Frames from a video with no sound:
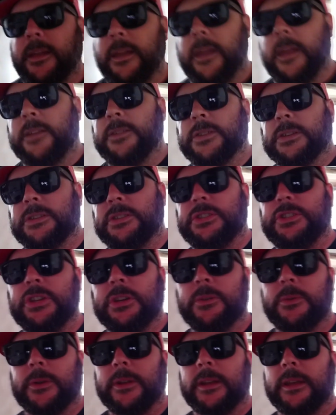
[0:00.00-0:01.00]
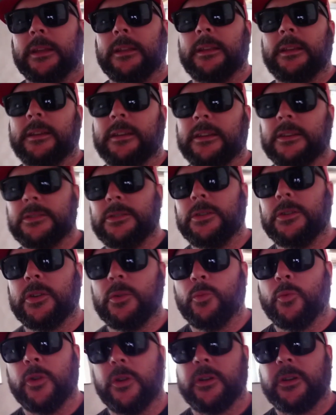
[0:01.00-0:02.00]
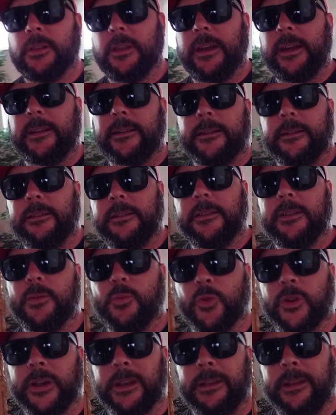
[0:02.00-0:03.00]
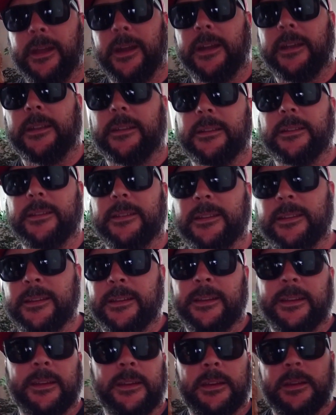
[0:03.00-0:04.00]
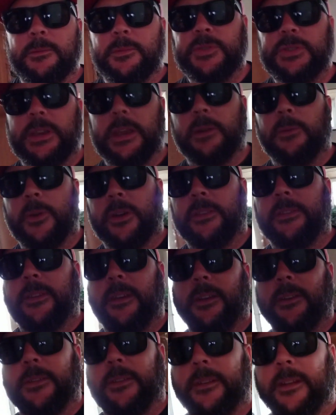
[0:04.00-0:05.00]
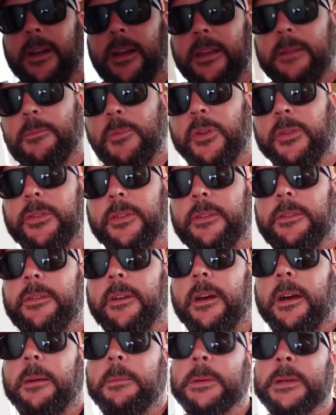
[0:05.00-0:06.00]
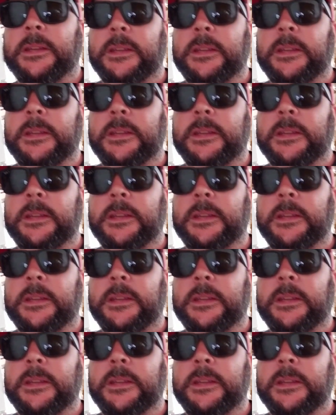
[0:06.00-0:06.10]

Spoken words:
and just doing it, because you can work later. You can work at night, but you can't run sales at night most of the time.